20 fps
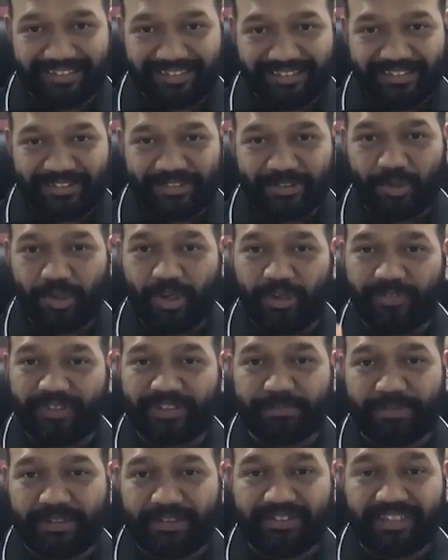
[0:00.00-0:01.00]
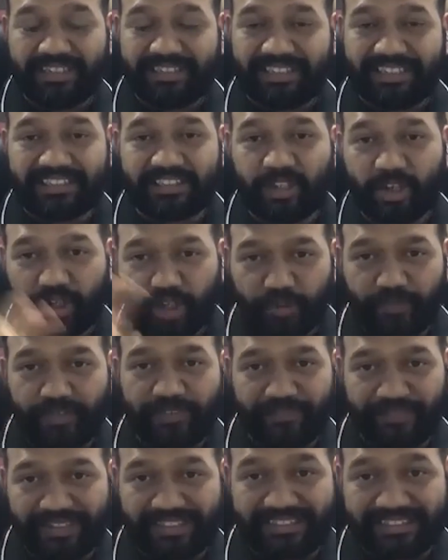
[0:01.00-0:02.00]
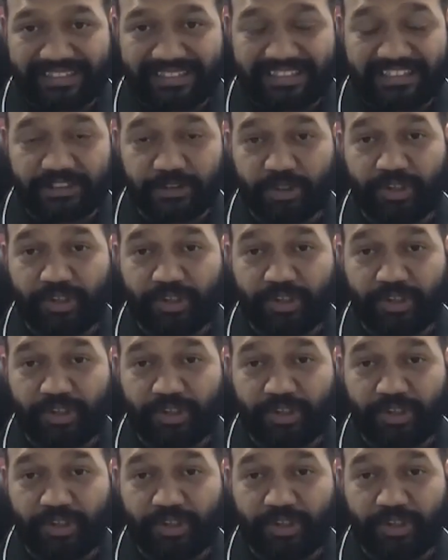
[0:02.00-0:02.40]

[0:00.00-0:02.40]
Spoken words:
So always believe that there is a lot of different changes.